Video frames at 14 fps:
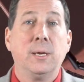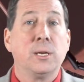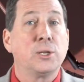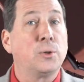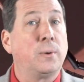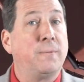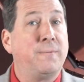
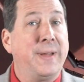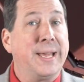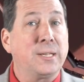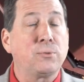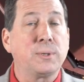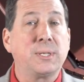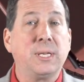So
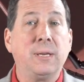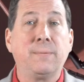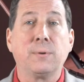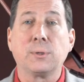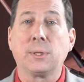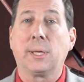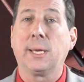advanced
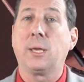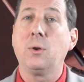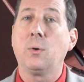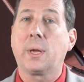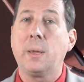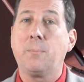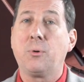receivers like
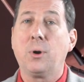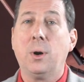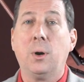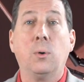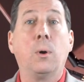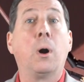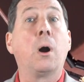Yorkie
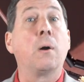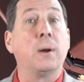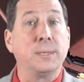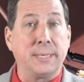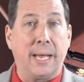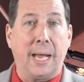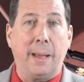Pro are
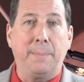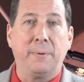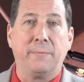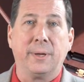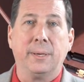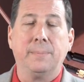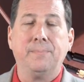on top
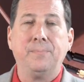of it.